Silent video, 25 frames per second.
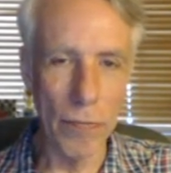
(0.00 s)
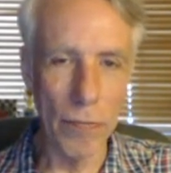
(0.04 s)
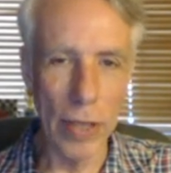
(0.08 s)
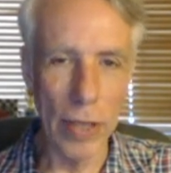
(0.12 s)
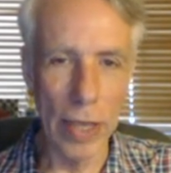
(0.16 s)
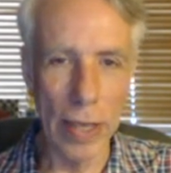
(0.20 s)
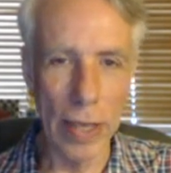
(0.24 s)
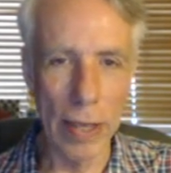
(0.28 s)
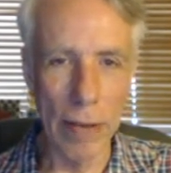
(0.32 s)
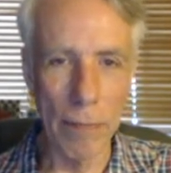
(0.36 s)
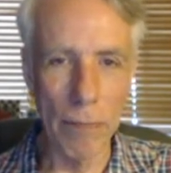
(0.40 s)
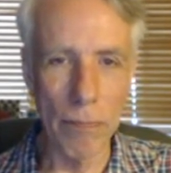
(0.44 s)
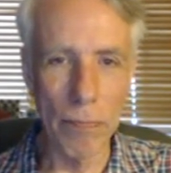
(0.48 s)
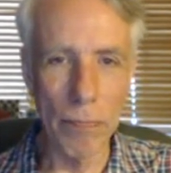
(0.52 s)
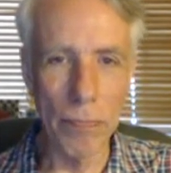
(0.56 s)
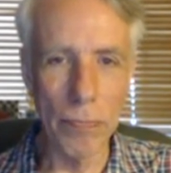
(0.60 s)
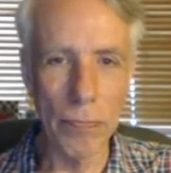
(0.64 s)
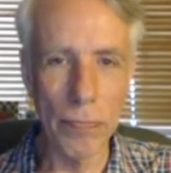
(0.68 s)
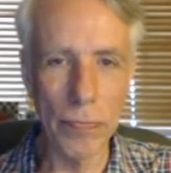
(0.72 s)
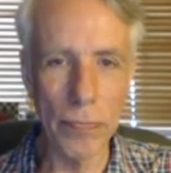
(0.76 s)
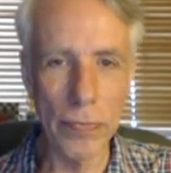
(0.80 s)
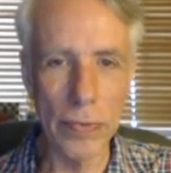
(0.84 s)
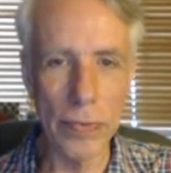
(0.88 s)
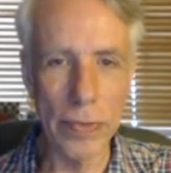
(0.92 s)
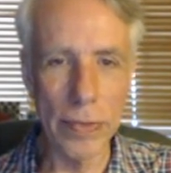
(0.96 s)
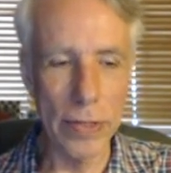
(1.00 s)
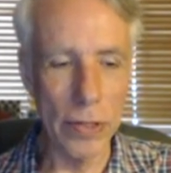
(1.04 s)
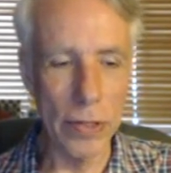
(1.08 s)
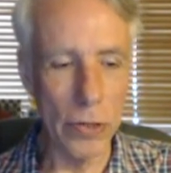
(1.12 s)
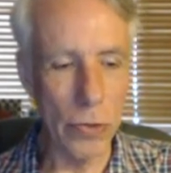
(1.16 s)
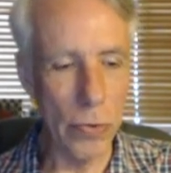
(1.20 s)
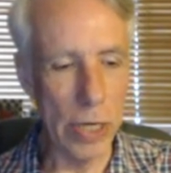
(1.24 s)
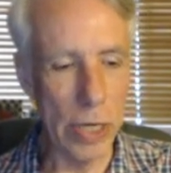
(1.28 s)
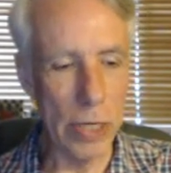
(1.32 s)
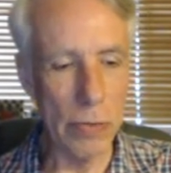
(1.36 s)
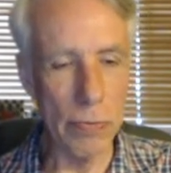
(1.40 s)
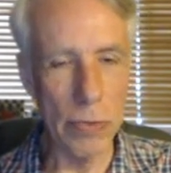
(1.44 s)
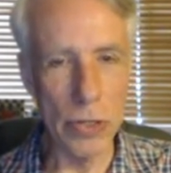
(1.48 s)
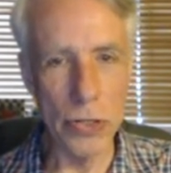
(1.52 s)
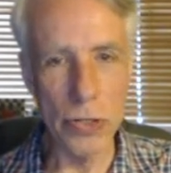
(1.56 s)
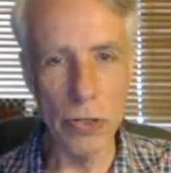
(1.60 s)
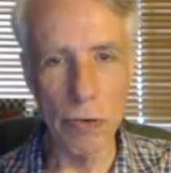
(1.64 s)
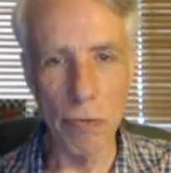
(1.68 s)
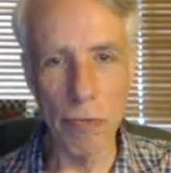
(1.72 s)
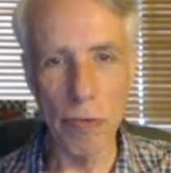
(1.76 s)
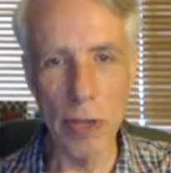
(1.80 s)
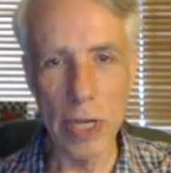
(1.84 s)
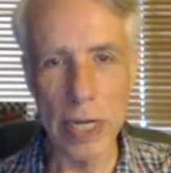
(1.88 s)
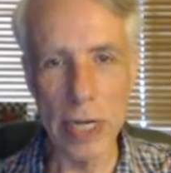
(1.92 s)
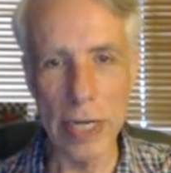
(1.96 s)
um, the queen was
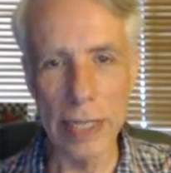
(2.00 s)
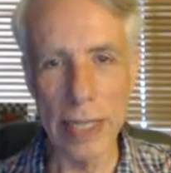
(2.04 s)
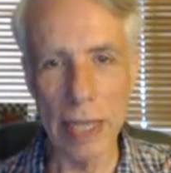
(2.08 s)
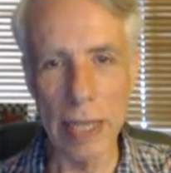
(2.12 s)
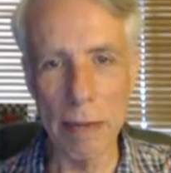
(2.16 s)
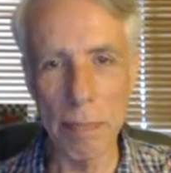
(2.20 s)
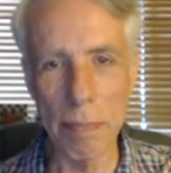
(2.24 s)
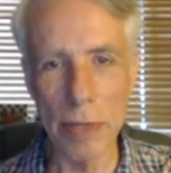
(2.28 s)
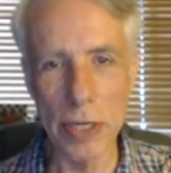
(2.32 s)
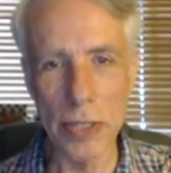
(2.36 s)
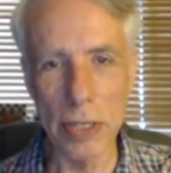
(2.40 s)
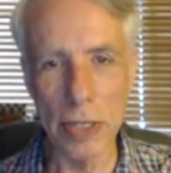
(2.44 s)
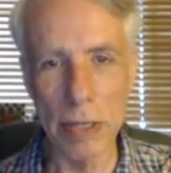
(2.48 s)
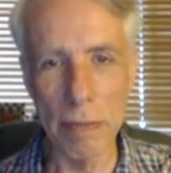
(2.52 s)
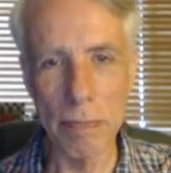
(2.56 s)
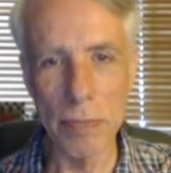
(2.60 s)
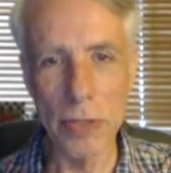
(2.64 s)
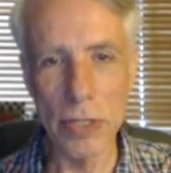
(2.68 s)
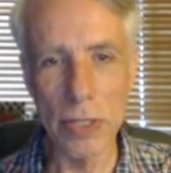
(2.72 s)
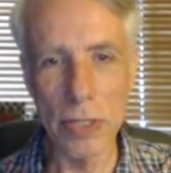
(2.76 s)
defending that bishop.